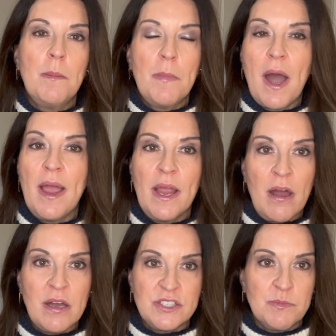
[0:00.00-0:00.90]
my
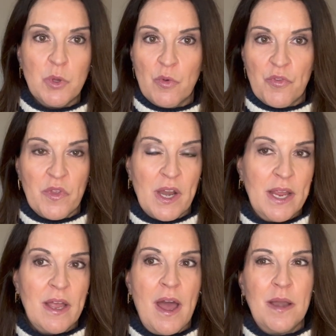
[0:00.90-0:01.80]
Oz mules that I
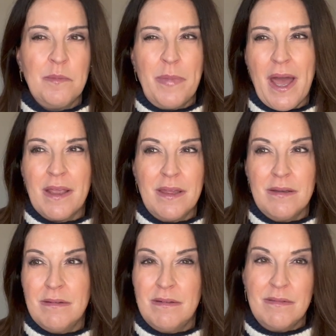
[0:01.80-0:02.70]
got back
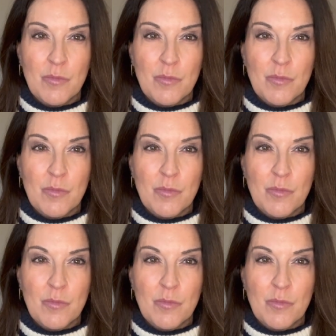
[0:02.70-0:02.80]
in,